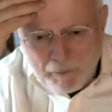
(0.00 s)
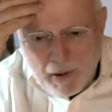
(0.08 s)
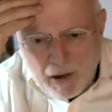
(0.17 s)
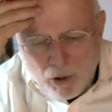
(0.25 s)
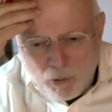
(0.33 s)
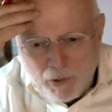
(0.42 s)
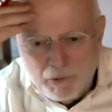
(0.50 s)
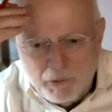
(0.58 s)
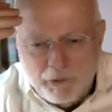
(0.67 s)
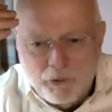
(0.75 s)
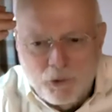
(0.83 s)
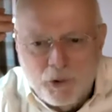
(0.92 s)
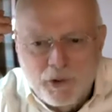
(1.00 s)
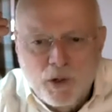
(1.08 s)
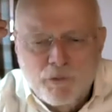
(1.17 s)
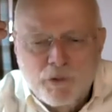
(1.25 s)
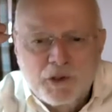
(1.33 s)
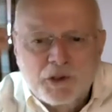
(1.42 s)
power and authority
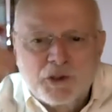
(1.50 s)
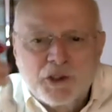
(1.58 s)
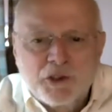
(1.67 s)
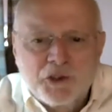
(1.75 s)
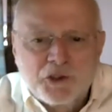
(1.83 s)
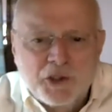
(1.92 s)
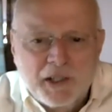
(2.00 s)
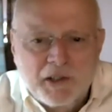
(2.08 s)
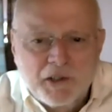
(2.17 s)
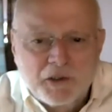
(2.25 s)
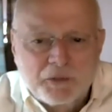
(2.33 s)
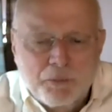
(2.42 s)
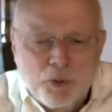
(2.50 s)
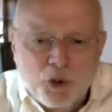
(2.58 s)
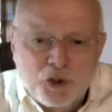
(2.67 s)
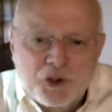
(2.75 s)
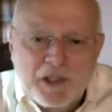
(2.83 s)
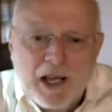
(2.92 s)
over decisions like this
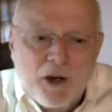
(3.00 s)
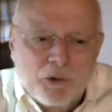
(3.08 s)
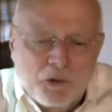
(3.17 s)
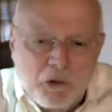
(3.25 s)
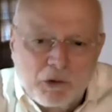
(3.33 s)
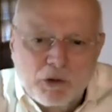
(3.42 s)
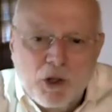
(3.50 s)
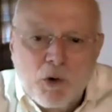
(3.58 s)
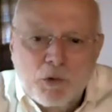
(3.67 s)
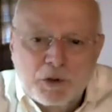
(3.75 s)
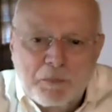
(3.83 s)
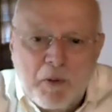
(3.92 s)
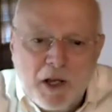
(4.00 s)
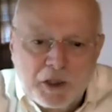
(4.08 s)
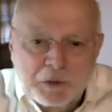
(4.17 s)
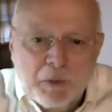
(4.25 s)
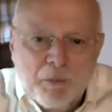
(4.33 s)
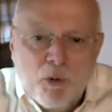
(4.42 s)
pushed down to the lowest
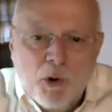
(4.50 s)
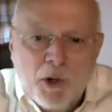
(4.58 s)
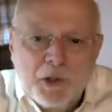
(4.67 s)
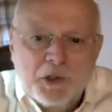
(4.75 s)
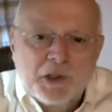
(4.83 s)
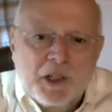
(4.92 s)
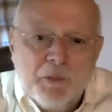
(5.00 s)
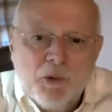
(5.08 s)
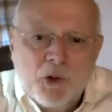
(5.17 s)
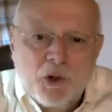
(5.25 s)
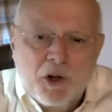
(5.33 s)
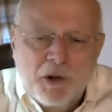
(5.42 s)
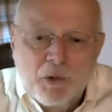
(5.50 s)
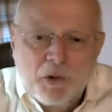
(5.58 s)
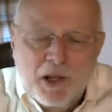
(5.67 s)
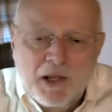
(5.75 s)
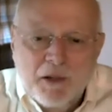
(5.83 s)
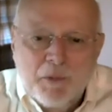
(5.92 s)
possible points in the community where
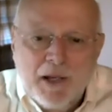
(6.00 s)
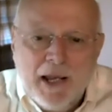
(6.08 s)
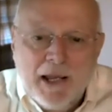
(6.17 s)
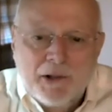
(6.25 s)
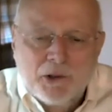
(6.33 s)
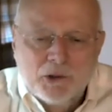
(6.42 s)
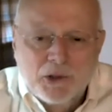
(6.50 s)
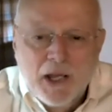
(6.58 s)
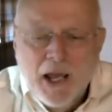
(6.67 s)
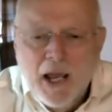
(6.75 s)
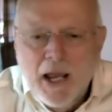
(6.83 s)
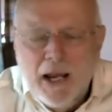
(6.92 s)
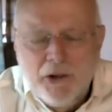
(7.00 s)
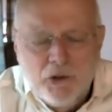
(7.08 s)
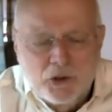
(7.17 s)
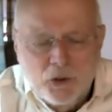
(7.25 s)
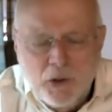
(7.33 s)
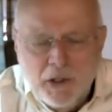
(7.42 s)
they can be handled. And
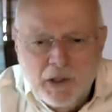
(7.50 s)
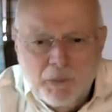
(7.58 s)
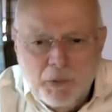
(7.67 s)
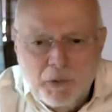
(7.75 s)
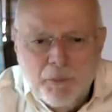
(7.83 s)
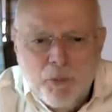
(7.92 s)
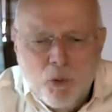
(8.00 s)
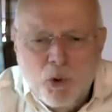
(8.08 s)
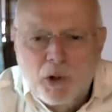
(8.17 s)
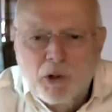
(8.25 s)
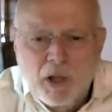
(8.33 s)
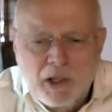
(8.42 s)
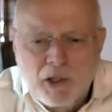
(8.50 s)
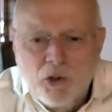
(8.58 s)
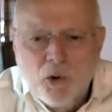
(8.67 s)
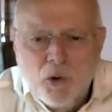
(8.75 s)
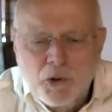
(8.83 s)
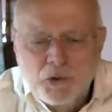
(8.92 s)
so you end up with a board like
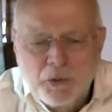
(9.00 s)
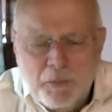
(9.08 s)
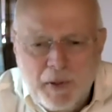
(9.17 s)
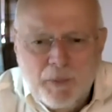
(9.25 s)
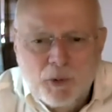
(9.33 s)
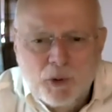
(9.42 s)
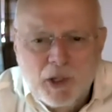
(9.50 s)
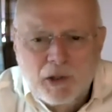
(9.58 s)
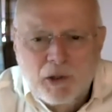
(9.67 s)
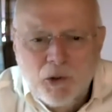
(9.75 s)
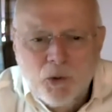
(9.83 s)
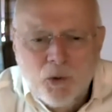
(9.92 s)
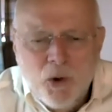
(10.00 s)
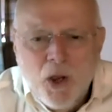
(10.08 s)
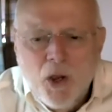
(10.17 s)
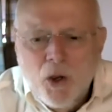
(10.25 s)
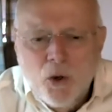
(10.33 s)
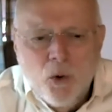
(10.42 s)
yours and people like you
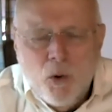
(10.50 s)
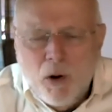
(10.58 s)
who